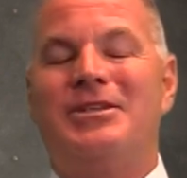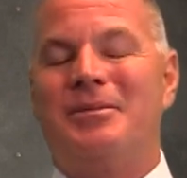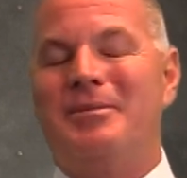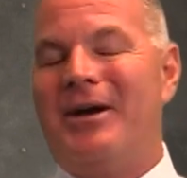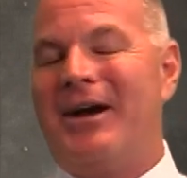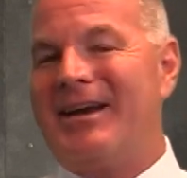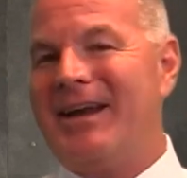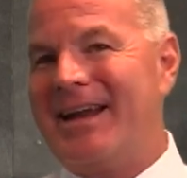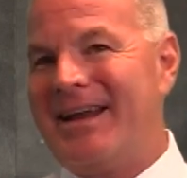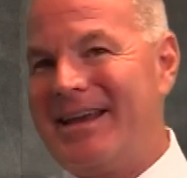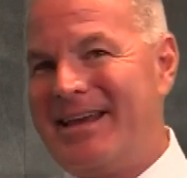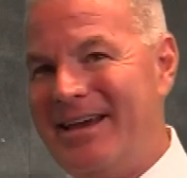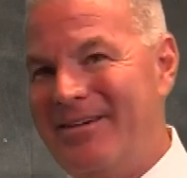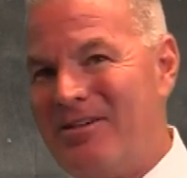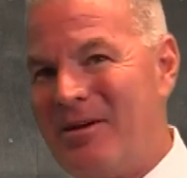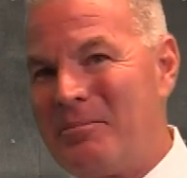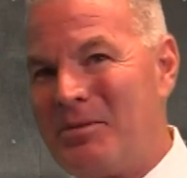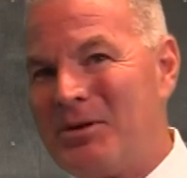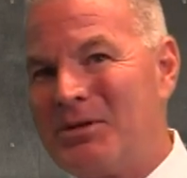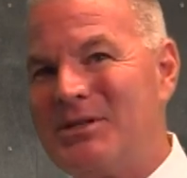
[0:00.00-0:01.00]
I'm not going to
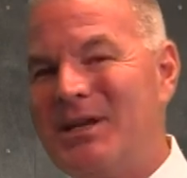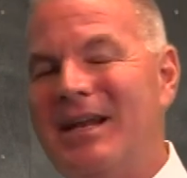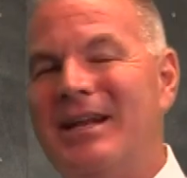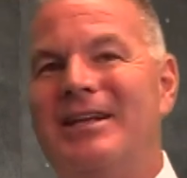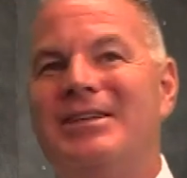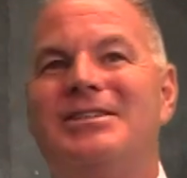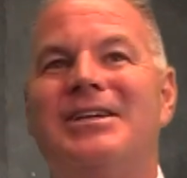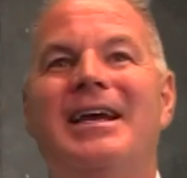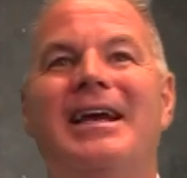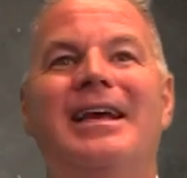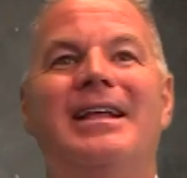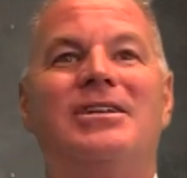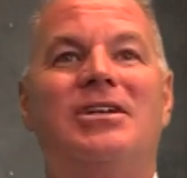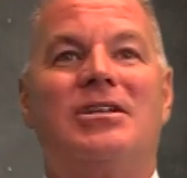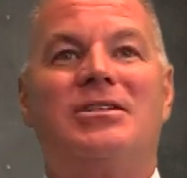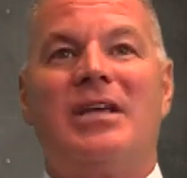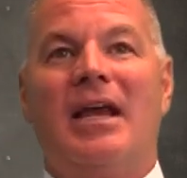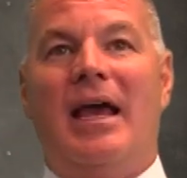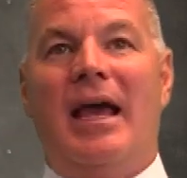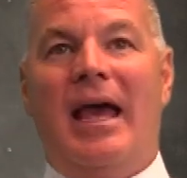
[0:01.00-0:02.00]
give a percentage,
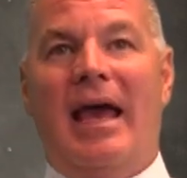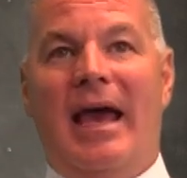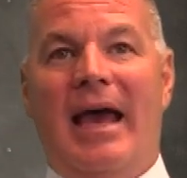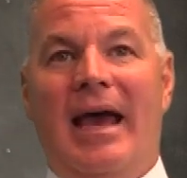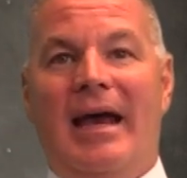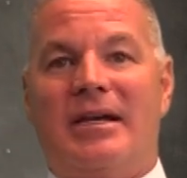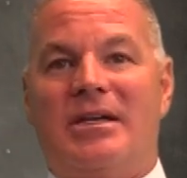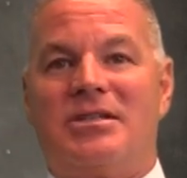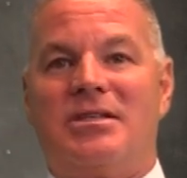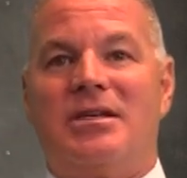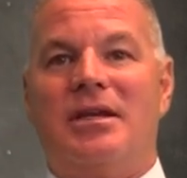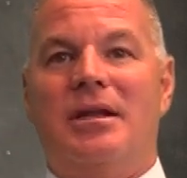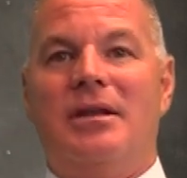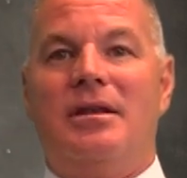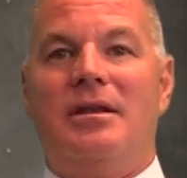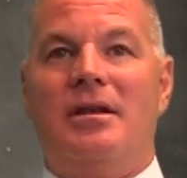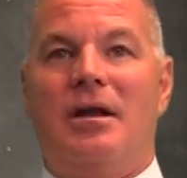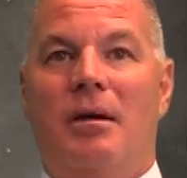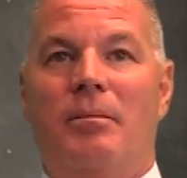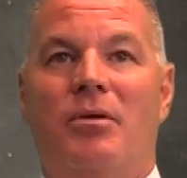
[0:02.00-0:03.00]
just X
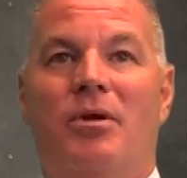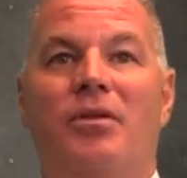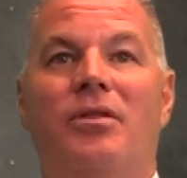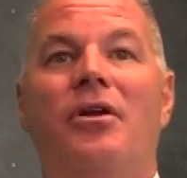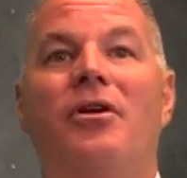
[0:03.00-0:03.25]
number.